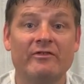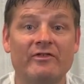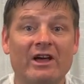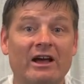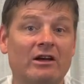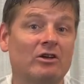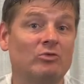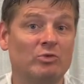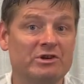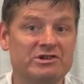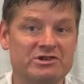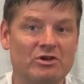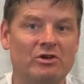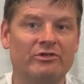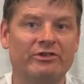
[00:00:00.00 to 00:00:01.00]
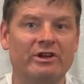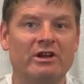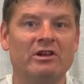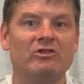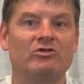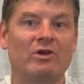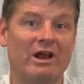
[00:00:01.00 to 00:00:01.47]
that could result
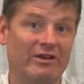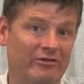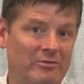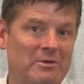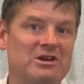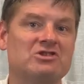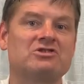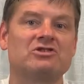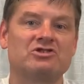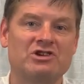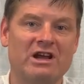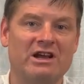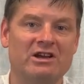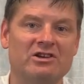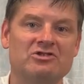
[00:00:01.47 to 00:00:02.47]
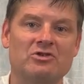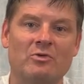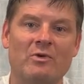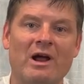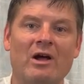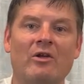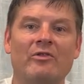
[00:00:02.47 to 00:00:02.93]
in transformational change
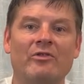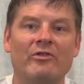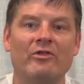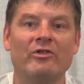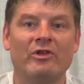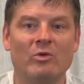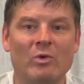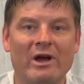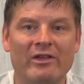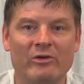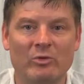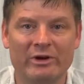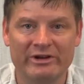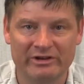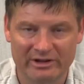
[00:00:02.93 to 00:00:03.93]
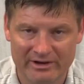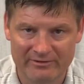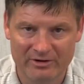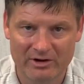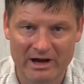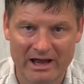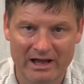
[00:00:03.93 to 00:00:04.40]
around the way that we
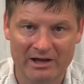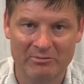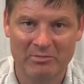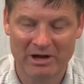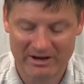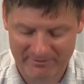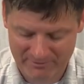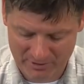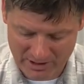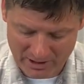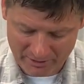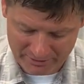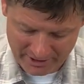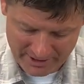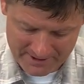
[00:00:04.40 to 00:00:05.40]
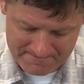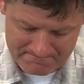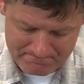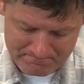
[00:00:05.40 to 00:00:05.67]
deliver and pay for healthcare.